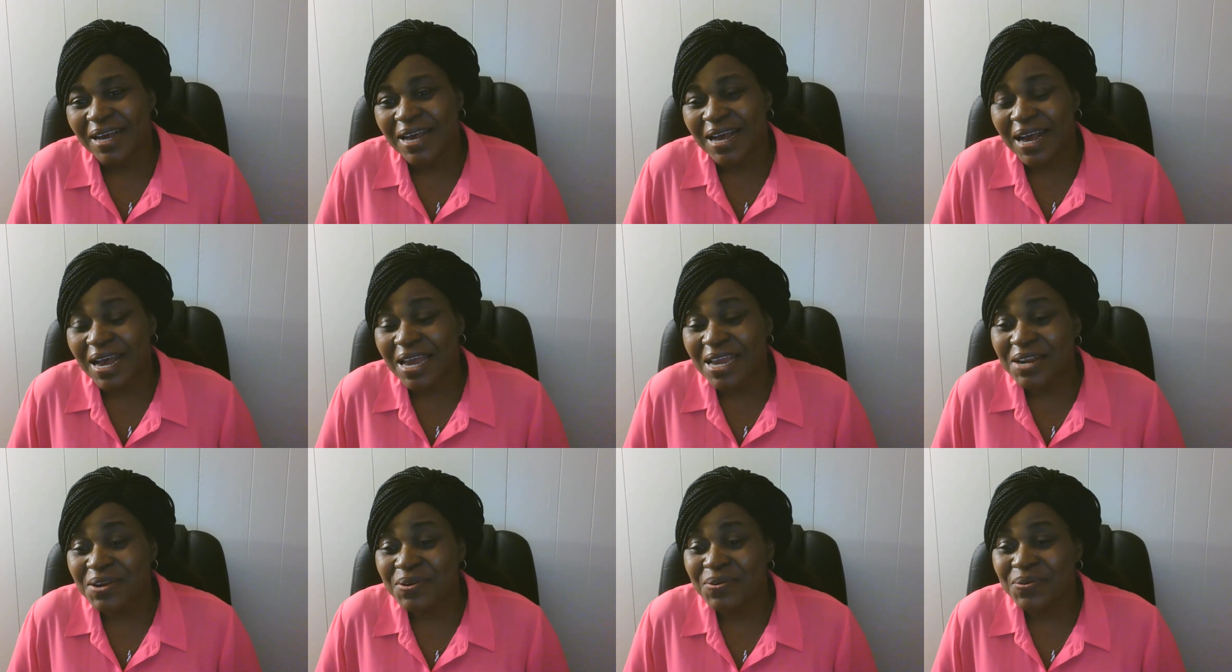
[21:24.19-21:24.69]

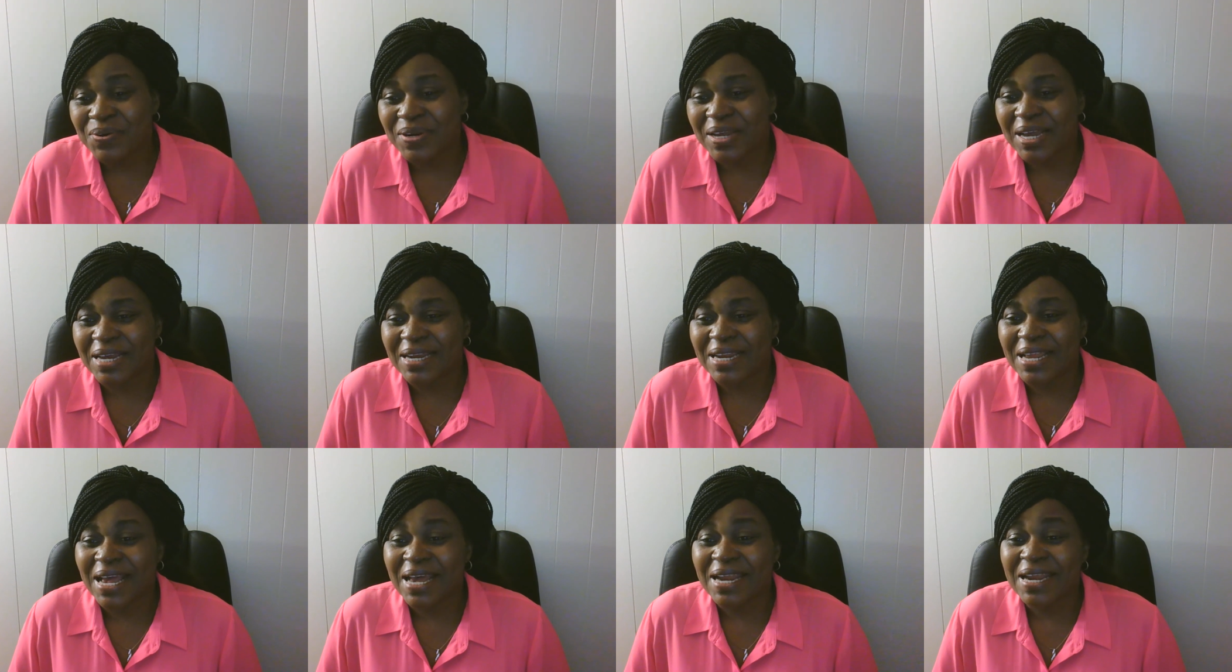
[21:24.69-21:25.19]
I know
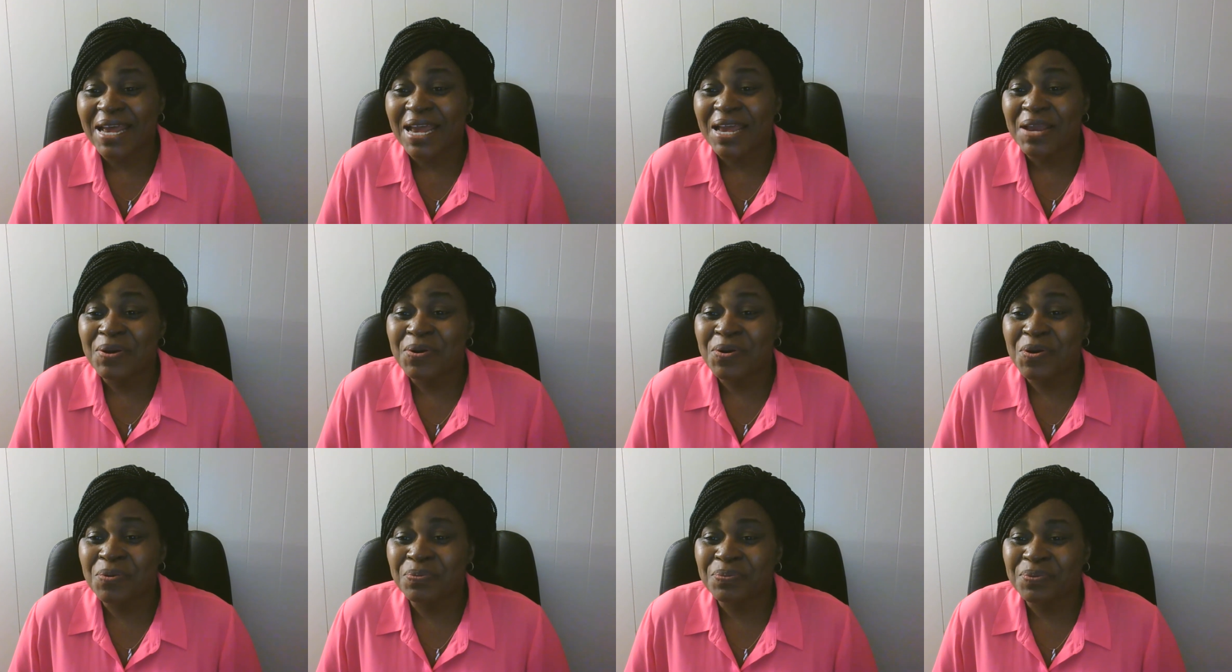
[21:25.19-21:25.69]
that, and I
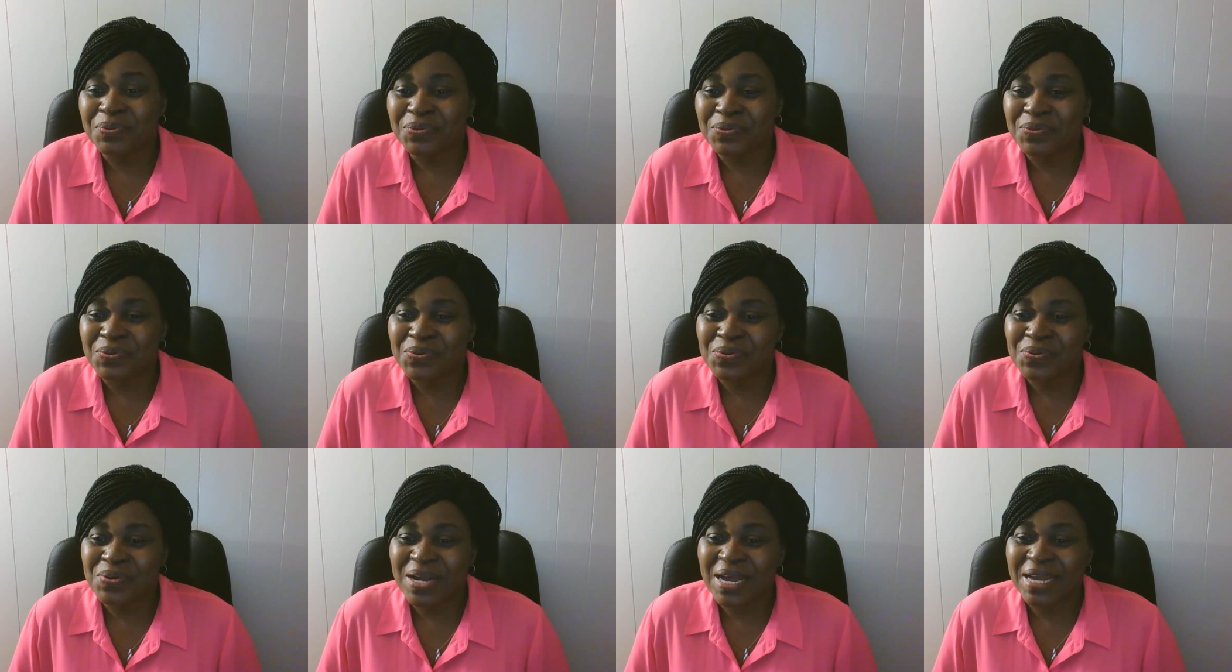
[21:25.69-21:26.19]
hope
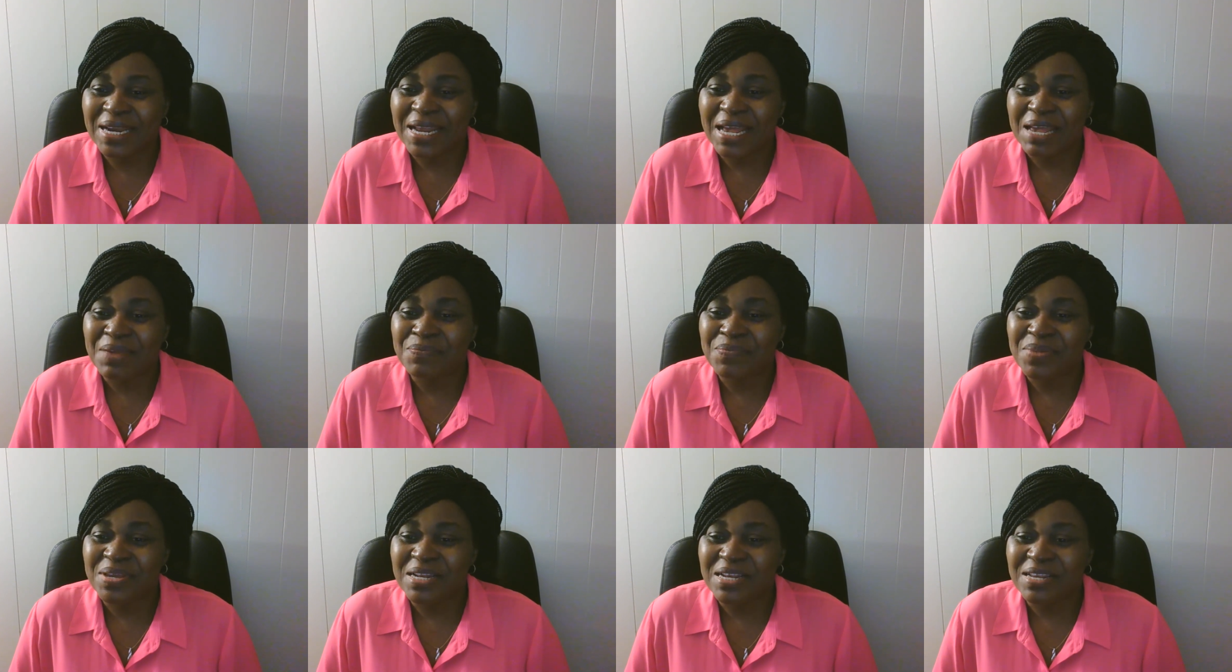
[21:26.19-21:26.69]
so, and
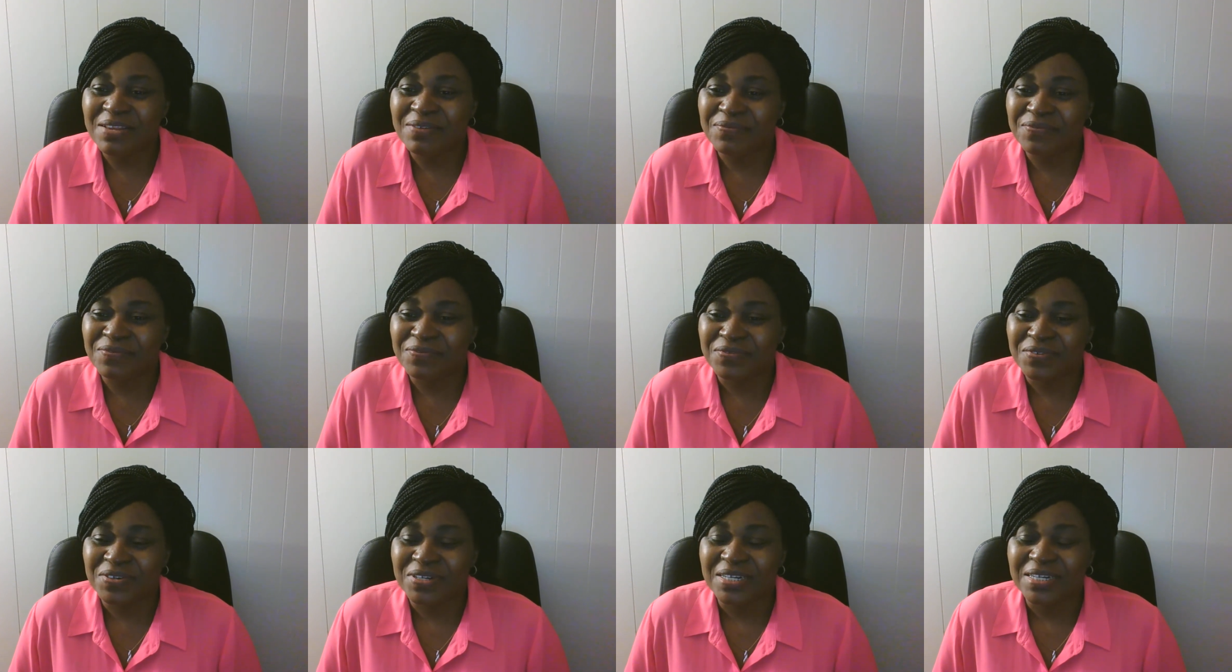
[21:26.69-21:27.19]
I
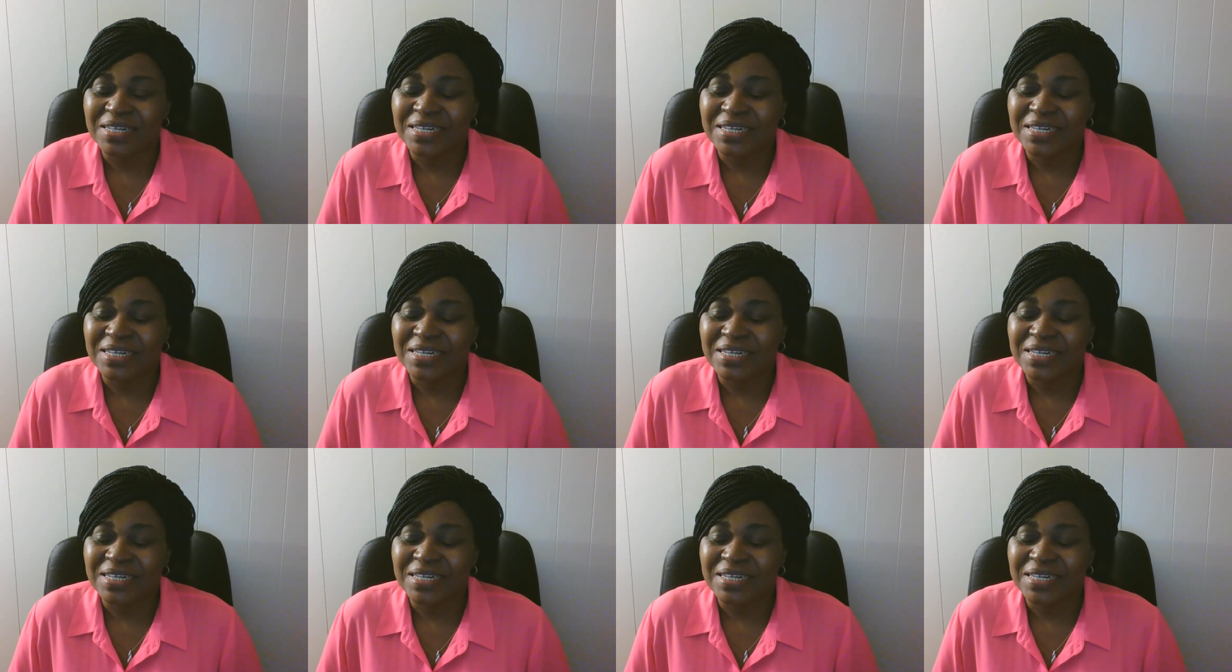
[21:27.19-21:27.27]
believe